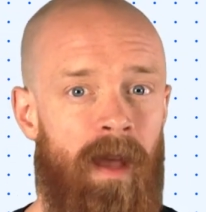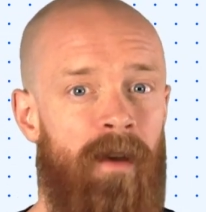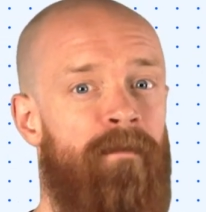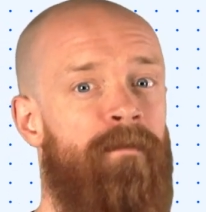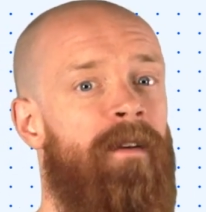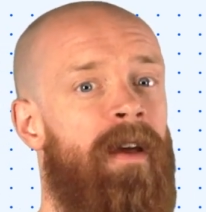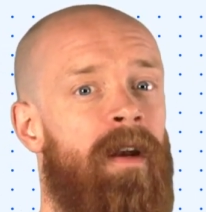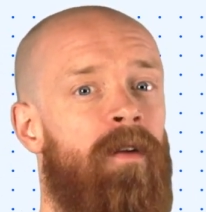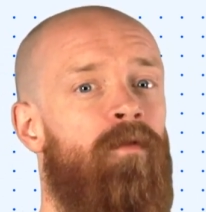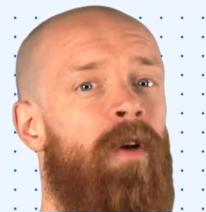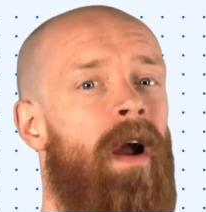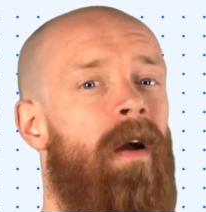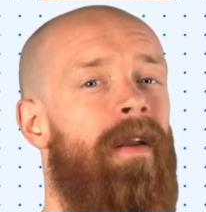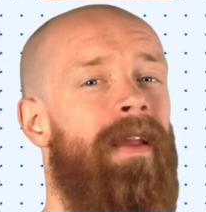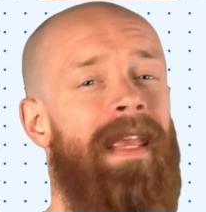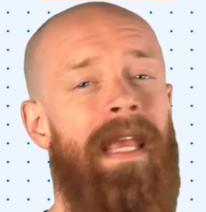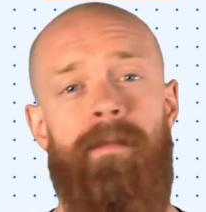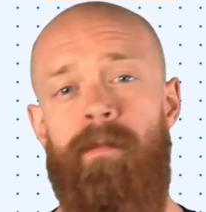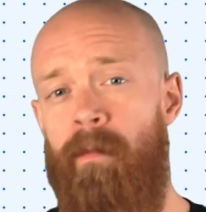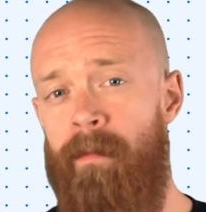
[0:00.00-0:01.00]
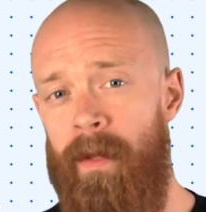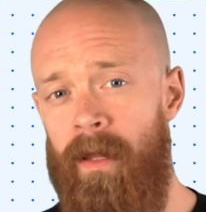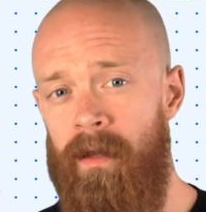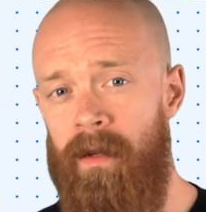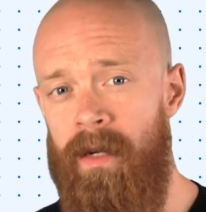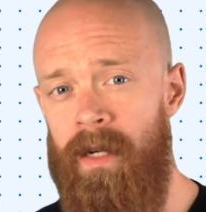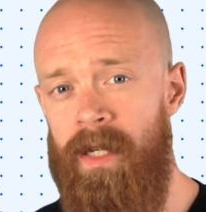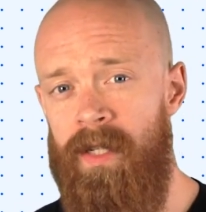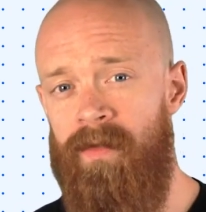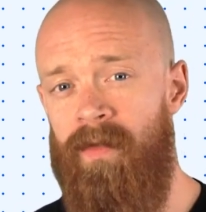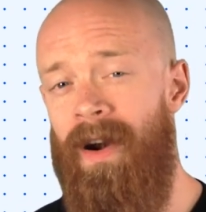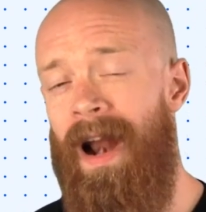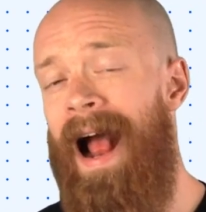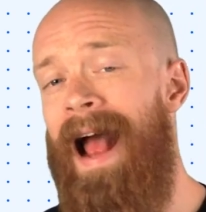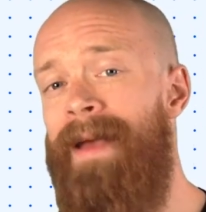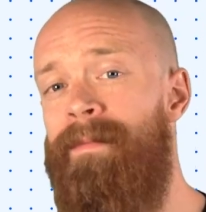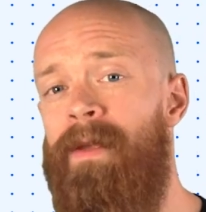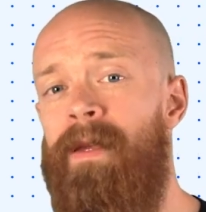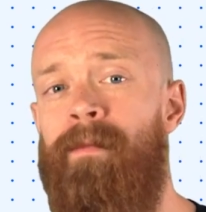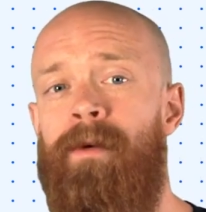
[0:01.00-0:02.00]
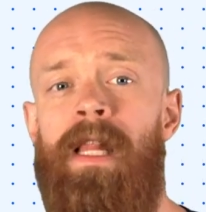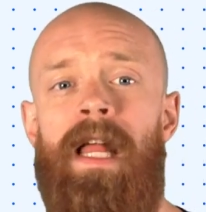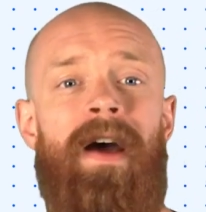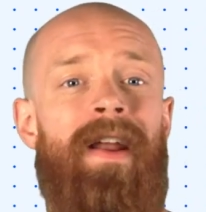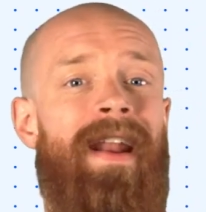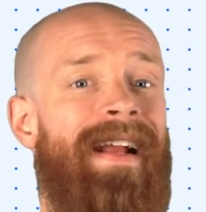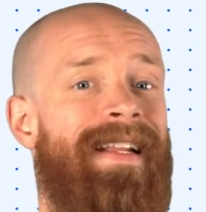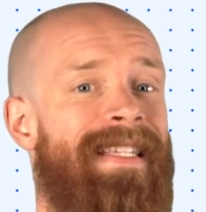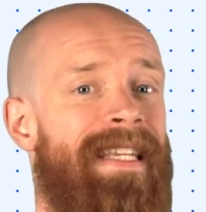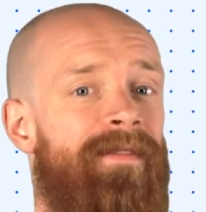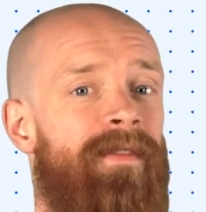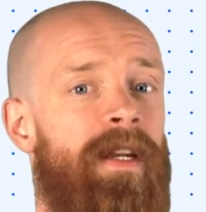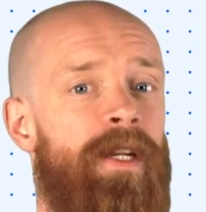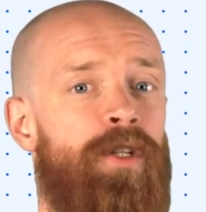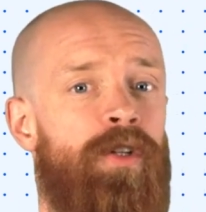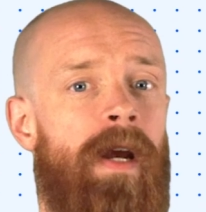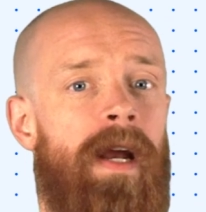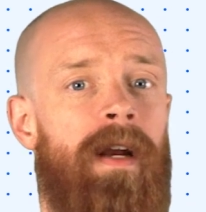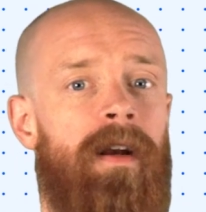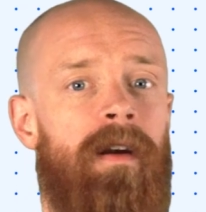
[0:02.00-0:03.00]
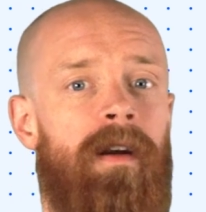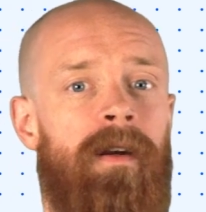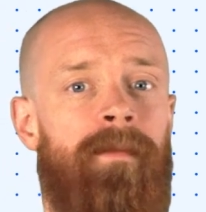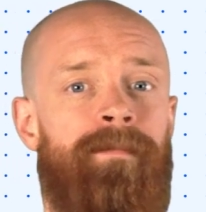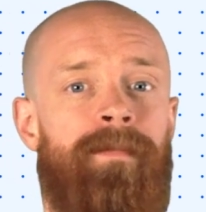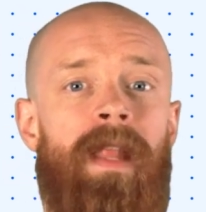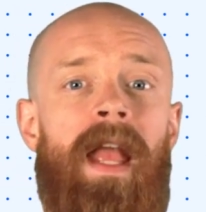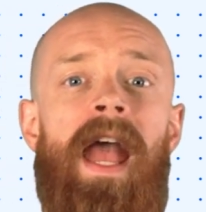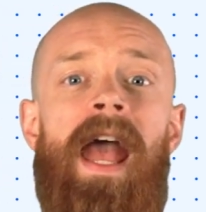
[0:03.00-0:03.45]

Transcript: Event Routing Capabilities for IBM Cloud Activity Tracker,